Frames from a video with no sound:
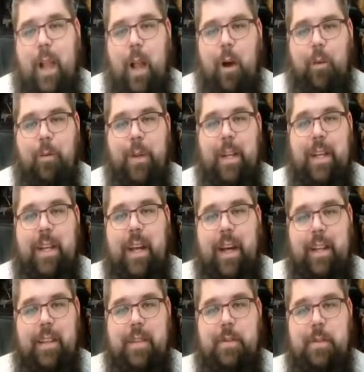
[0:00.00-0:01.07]
hopefully
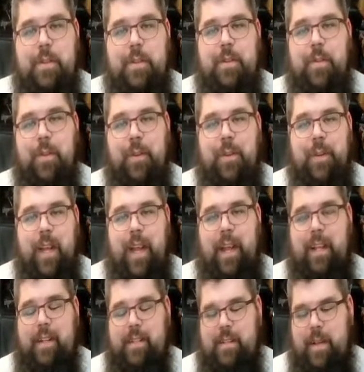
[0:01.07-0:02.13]
this was useful
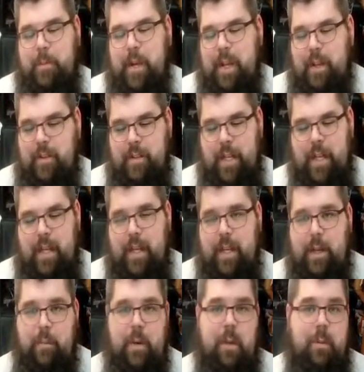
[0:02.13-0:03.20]
and semi-entertaining.
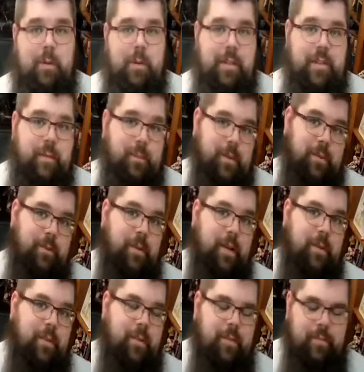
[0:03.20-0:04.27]
It probably wasn't, but who
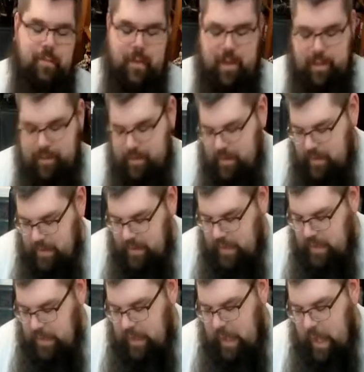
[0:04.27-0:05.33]
knows, right?
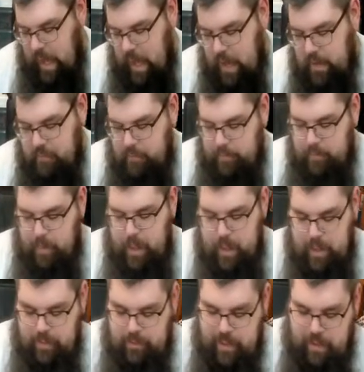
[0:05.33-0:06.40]

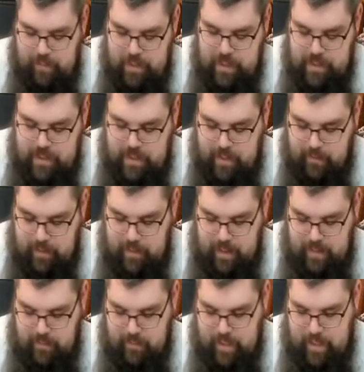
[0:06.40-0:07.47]
But if you have a chance to get one
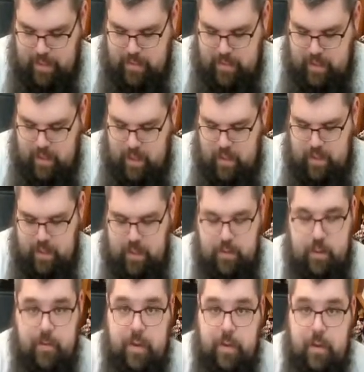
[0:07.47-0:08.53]
and you like
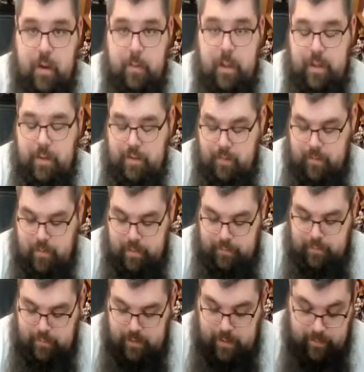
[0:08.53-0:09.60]
either of these armies, or
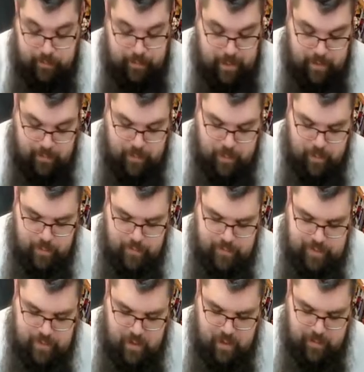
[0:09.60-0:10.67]
even better, both of
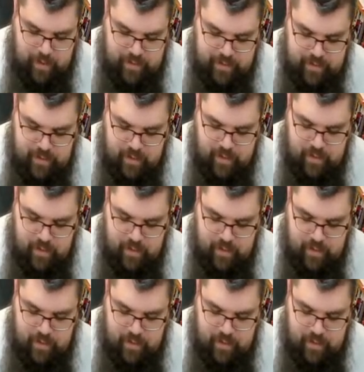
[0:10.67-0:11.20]
these armies,